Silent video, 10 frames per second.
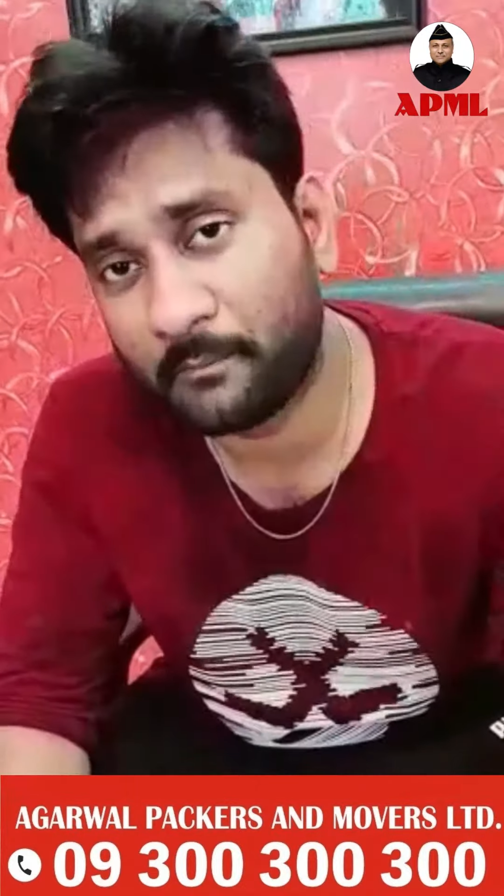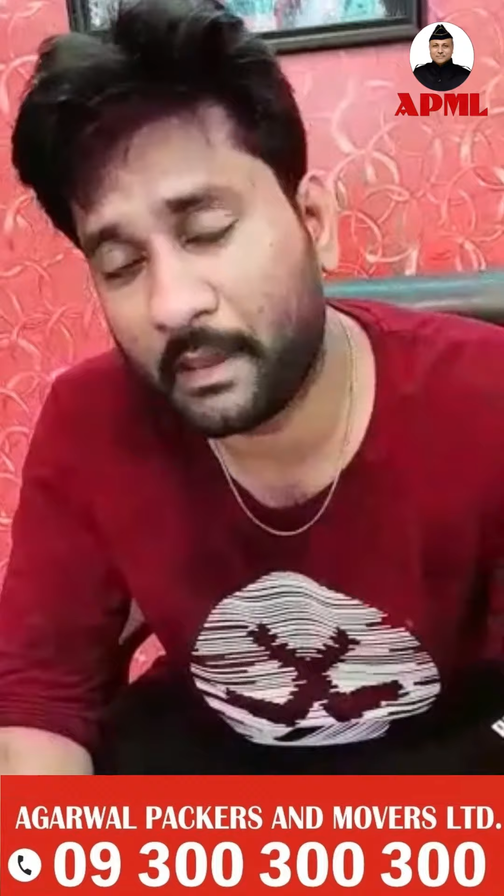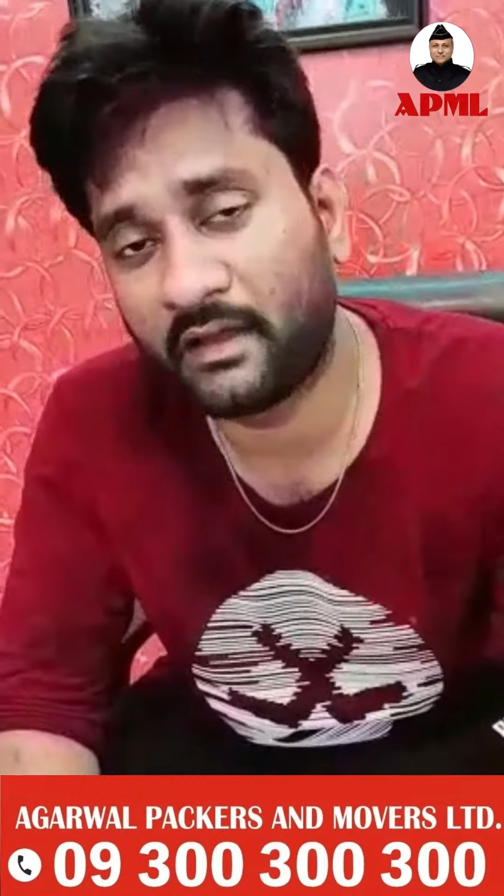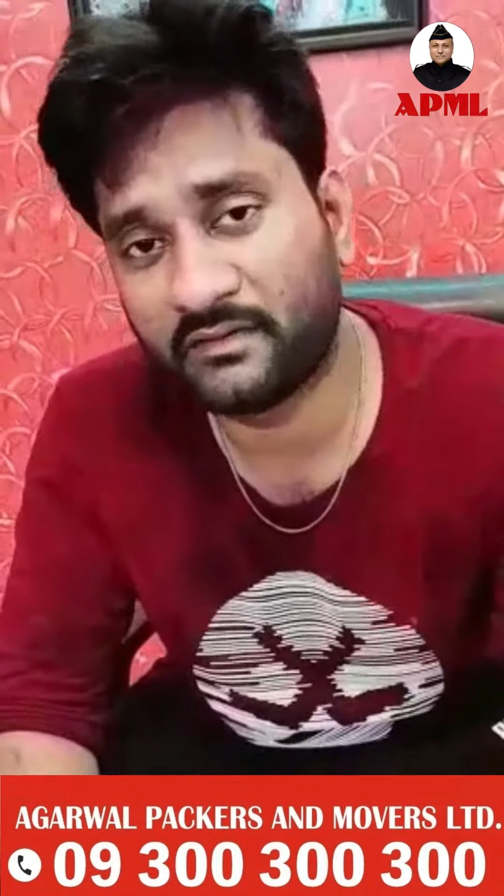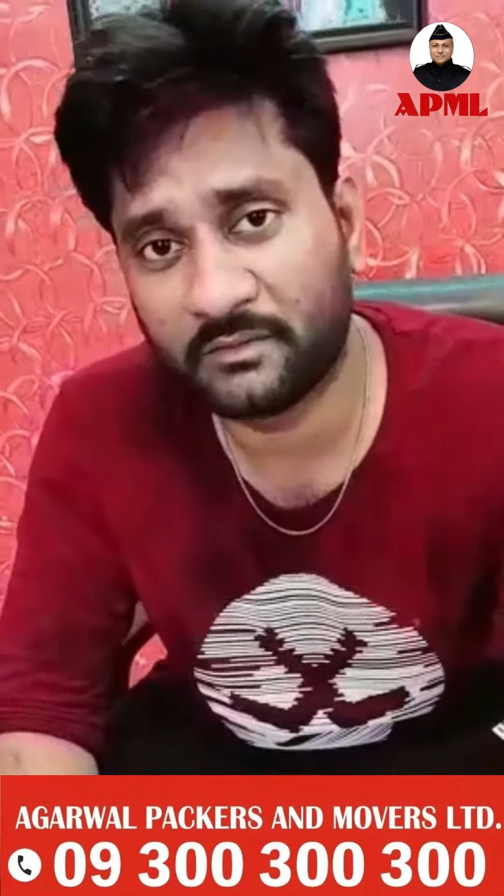
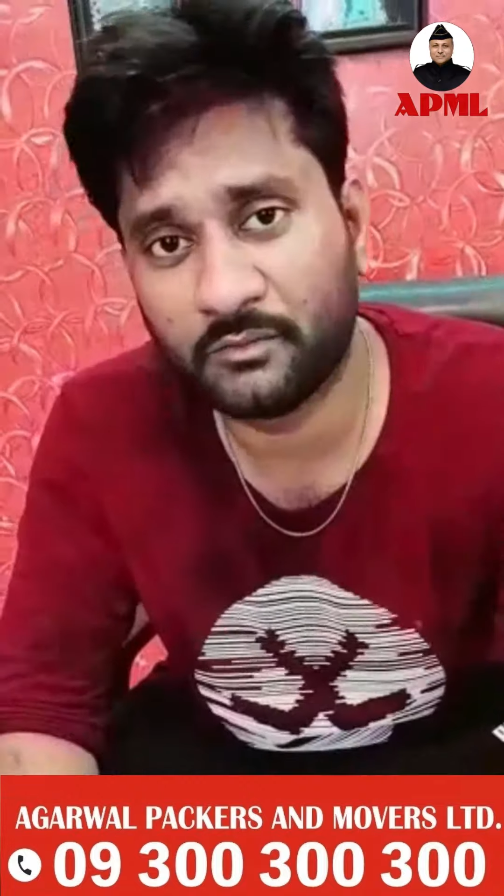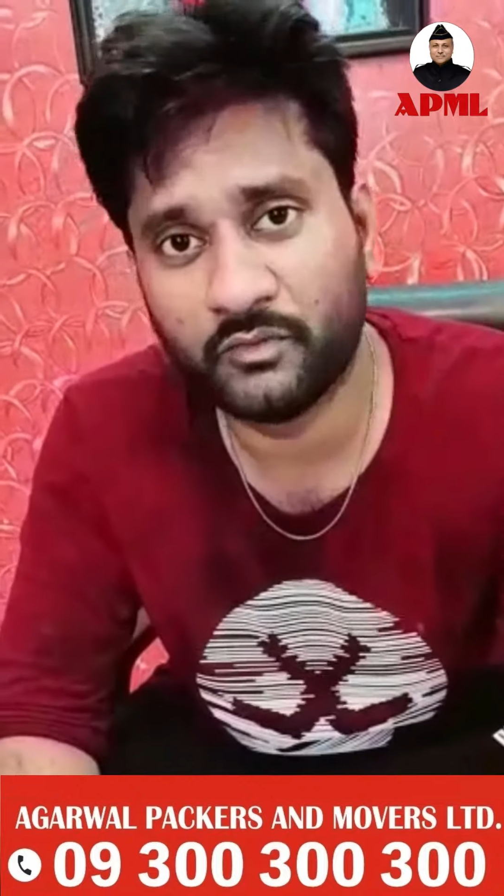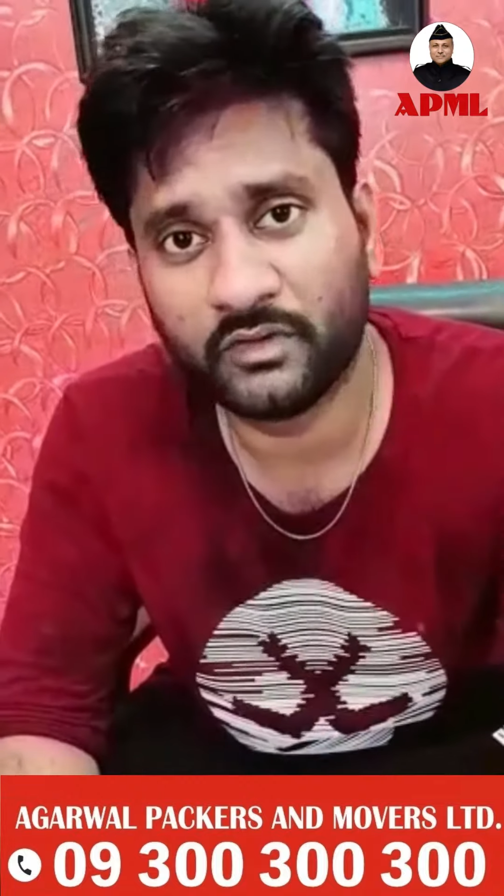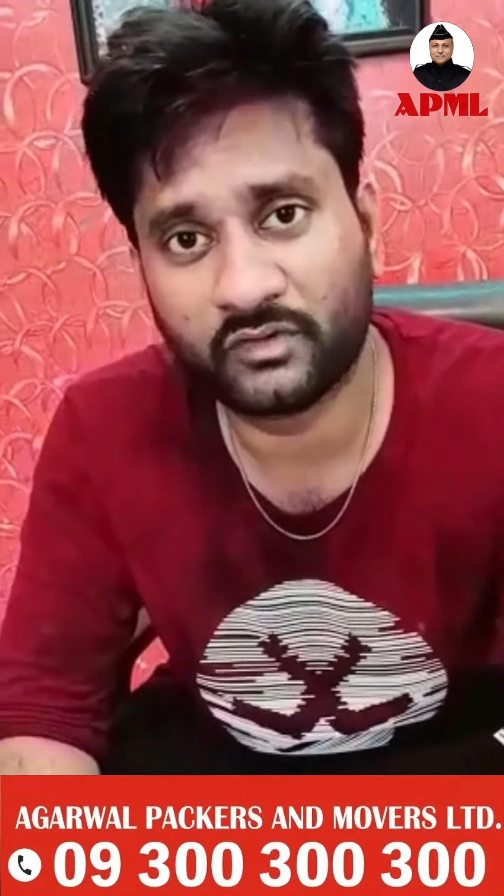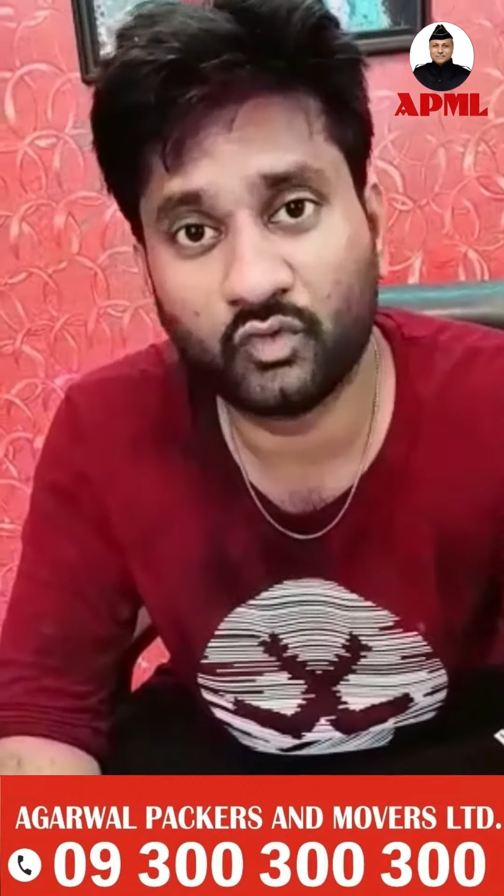packers and
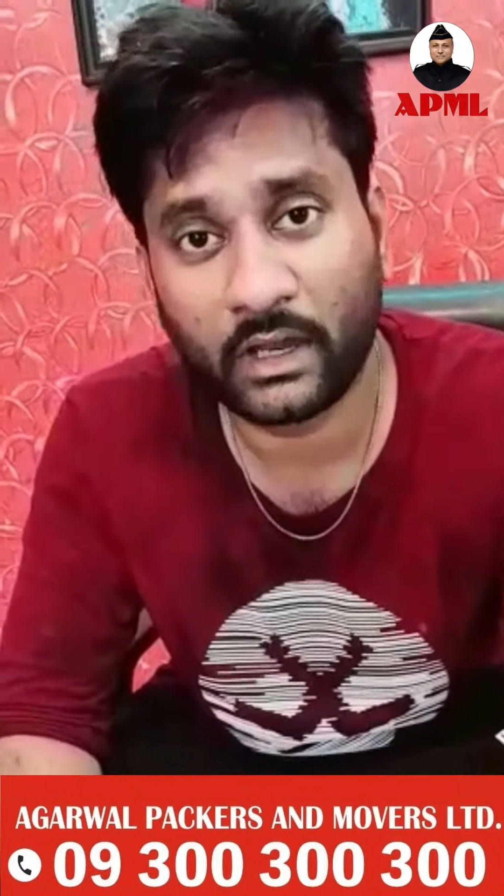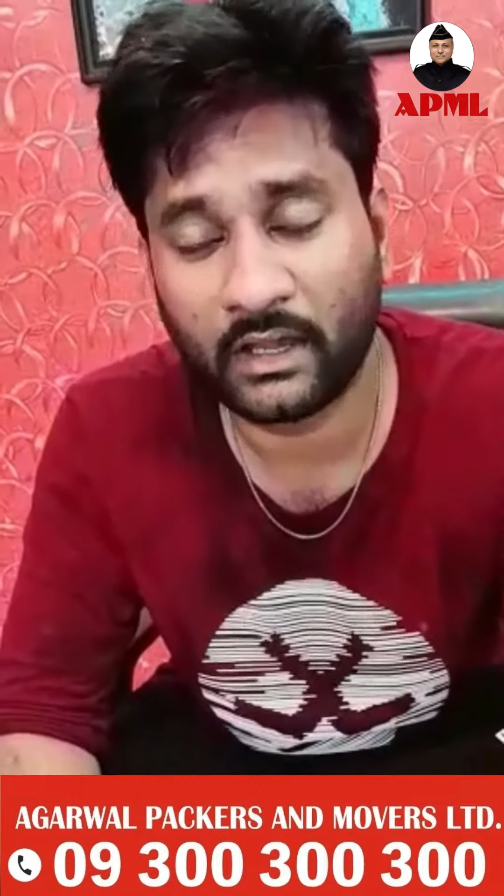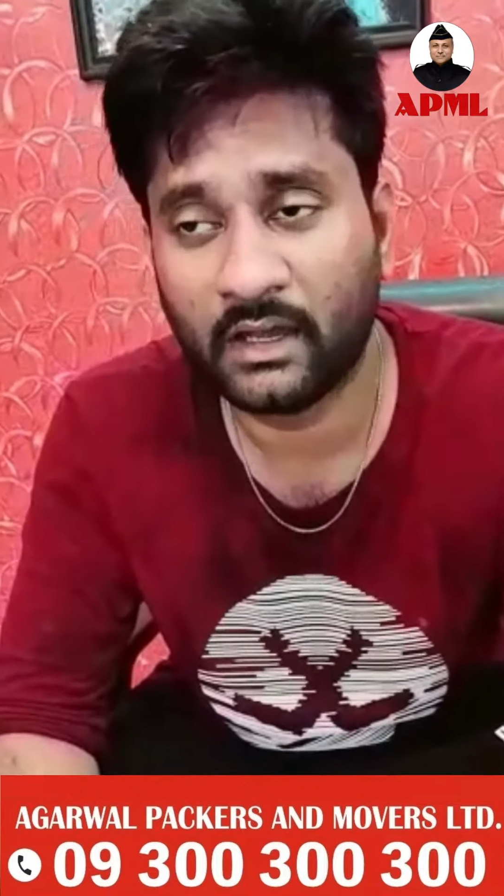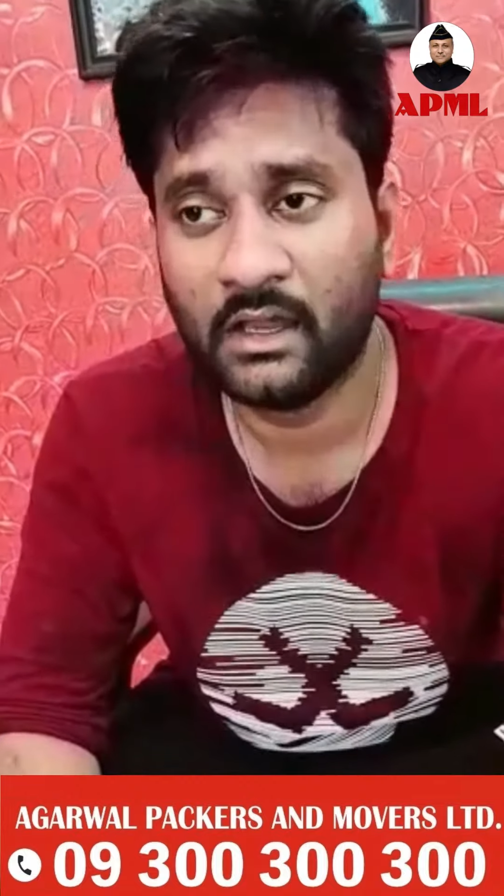movers who can